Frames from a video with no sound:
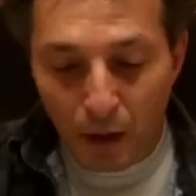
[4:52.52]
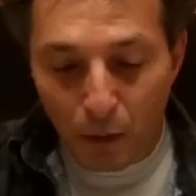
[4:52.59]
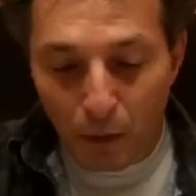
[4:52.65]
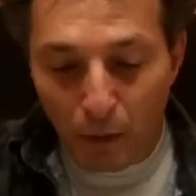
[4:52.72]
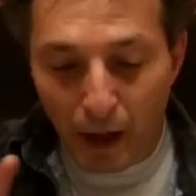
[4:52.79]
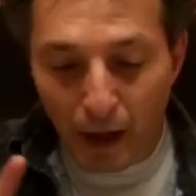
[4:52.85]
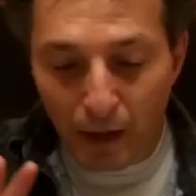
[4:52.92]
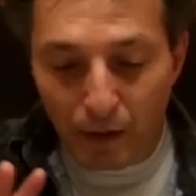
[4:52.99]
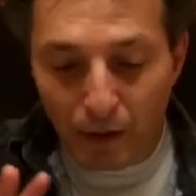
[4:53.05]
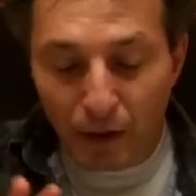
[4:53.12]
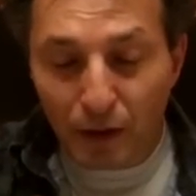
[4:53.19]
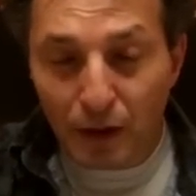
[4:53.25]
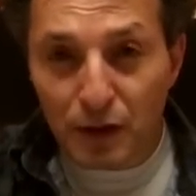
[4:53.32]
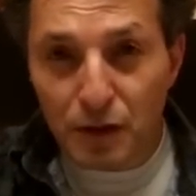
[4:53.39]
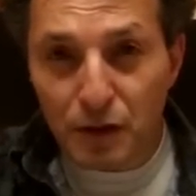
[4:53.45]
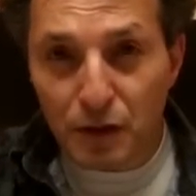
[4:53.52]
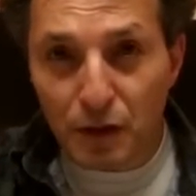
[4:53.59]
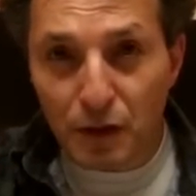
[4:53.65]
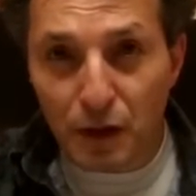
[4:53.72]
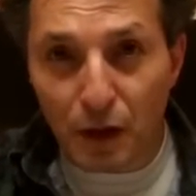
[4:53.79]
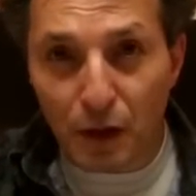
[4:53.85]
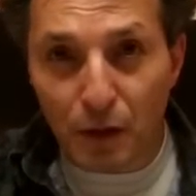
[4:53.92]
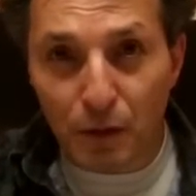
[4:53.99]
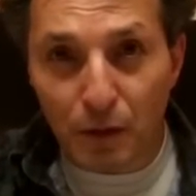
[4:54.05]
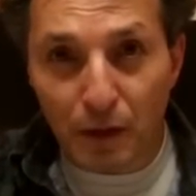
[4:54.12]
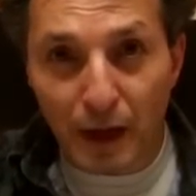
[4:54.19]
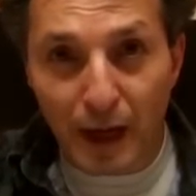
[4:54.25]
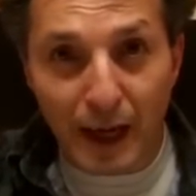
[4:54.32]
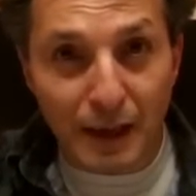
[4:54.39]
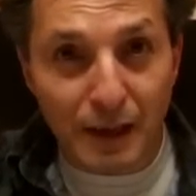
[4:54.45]
Where the
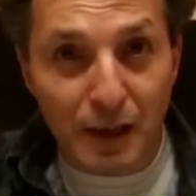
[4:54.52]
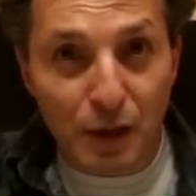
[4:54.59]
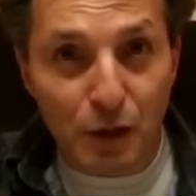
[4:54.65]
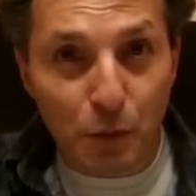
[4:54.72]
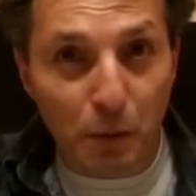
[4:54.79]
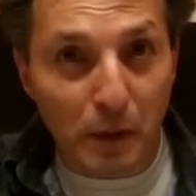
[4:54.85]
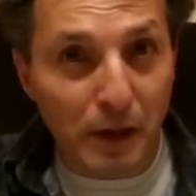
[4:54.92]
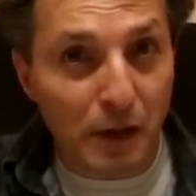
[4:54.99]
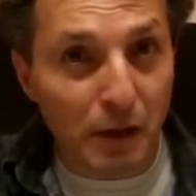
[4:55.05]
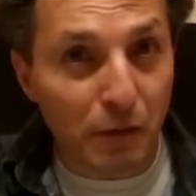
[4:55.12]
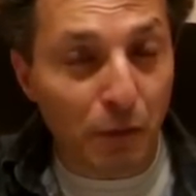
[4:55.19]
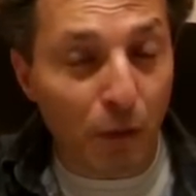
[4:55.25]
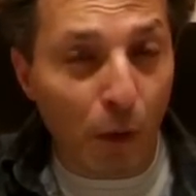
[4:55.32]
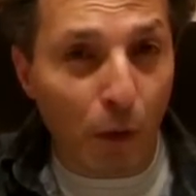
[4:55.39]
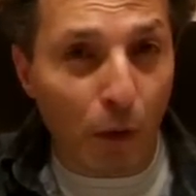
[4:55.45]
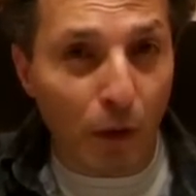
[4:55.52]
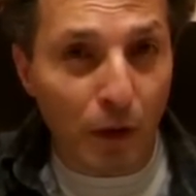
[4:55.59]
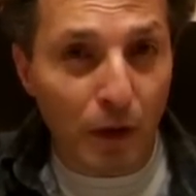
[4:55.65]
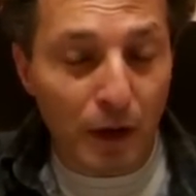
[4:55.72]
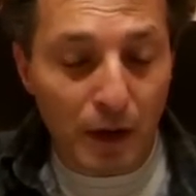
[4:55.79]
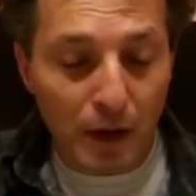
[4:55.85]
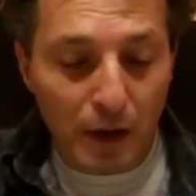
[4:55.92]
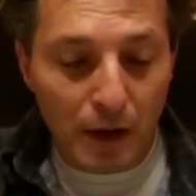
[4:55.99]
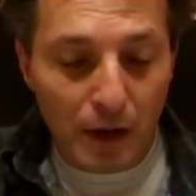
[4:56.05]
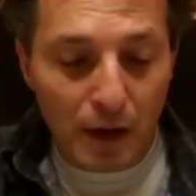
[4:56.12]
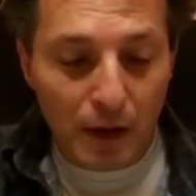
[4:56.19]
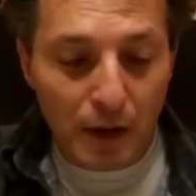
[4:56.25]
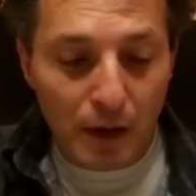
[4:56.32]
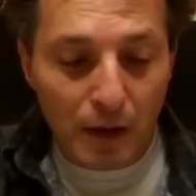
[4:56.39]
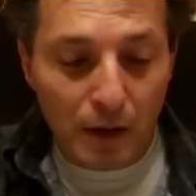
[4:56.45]
Studio 1824
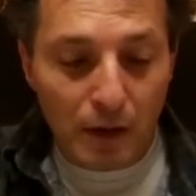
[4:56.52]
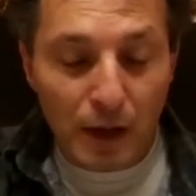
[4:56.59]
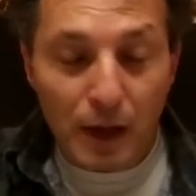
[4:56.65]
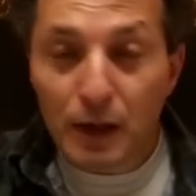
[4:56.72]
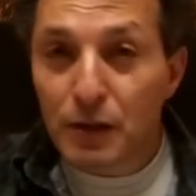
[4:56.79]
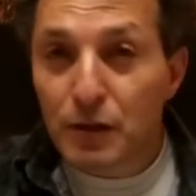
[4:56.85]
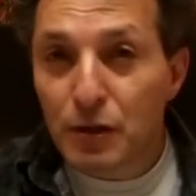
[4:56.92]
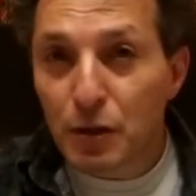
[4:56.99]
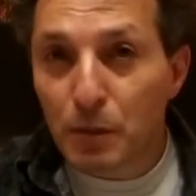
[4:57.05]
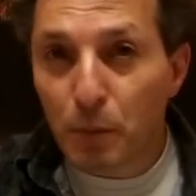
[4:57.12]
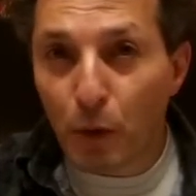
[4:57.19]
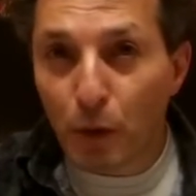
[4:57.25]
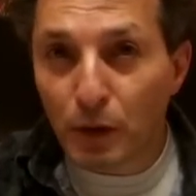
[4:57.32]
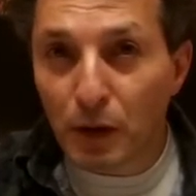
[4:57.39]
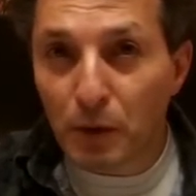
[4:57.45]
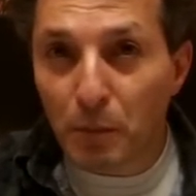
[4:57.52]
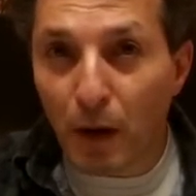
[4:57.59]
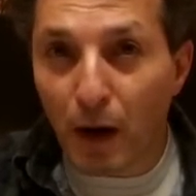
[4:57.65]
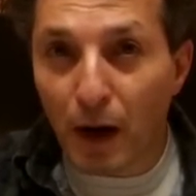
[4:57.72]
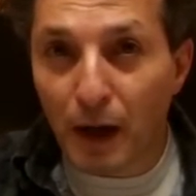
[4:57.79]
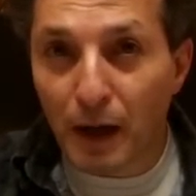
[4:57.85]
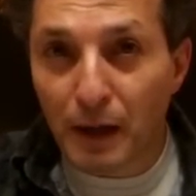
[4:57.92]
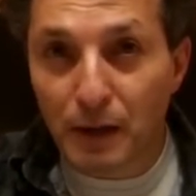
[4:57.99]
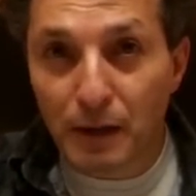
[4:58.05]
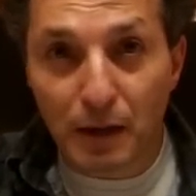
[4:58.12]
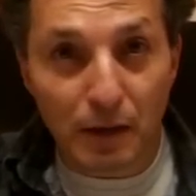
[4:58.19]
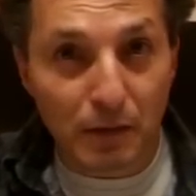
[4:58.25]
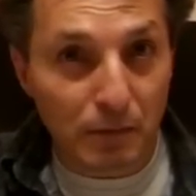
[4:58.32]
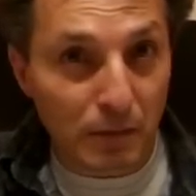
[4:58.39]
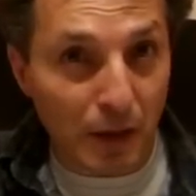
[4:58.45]
is supported by
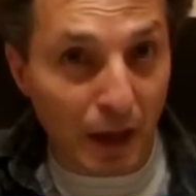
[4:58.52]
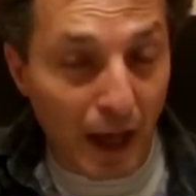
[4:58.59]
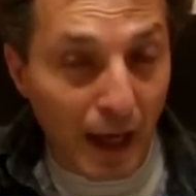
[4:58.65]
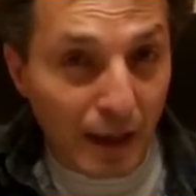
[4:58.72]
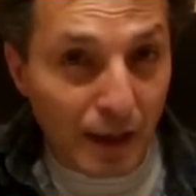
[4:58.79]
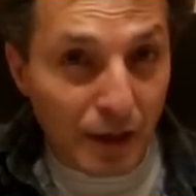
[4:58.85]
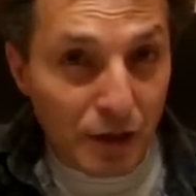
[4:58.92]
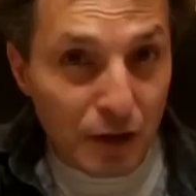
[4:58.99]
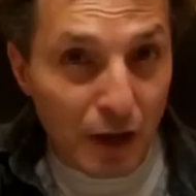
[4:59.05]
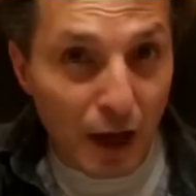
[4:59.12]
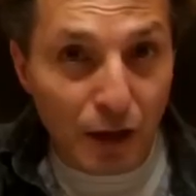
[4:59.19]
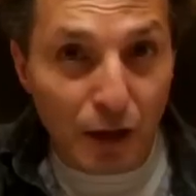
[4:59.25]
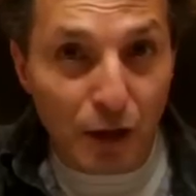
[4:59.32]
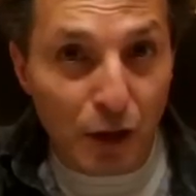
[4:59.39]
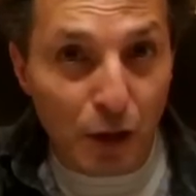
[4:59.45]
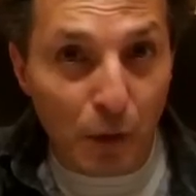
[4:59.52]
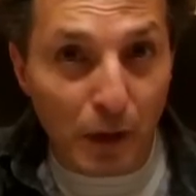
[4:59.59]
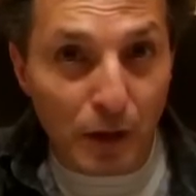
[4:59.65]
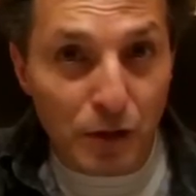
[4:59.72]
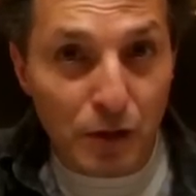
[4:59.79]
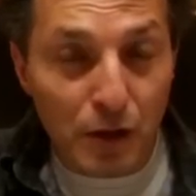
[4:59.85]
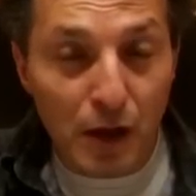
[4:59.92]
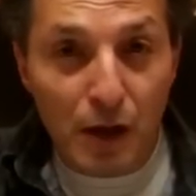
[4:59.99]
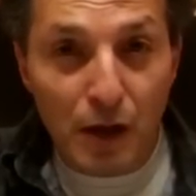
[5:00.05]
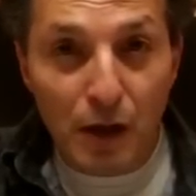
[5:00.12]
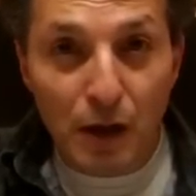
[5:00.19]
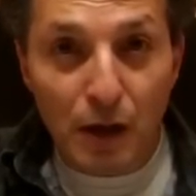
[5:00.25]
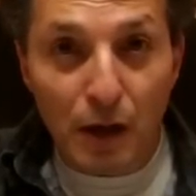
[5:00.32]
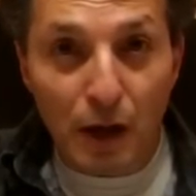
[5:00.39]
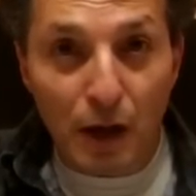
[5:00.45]
the latest and the newest
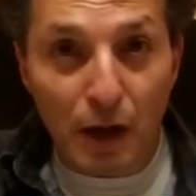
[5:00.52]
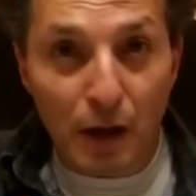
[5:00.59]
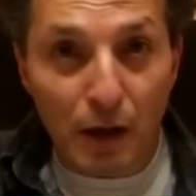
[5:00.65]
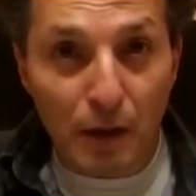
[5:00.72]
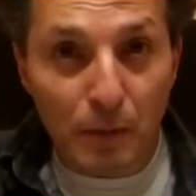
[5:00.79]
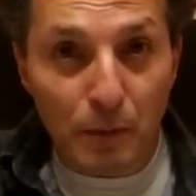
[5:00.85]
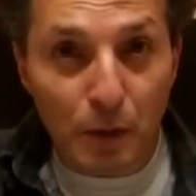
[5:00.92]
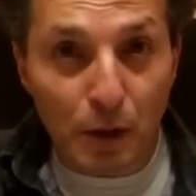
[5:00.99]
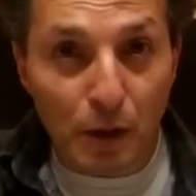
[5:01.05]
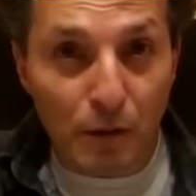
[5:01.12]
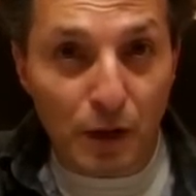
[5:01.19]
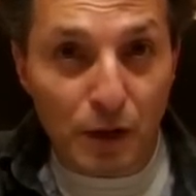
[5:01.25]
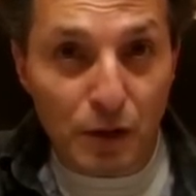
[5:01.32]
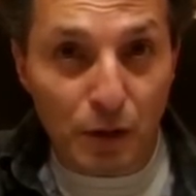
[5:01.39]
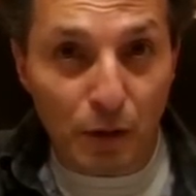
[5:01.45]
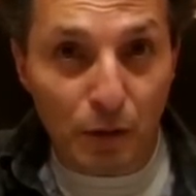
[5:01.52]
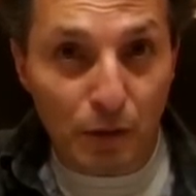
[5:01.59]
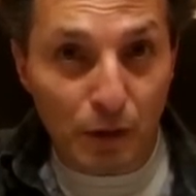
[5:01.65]
a universal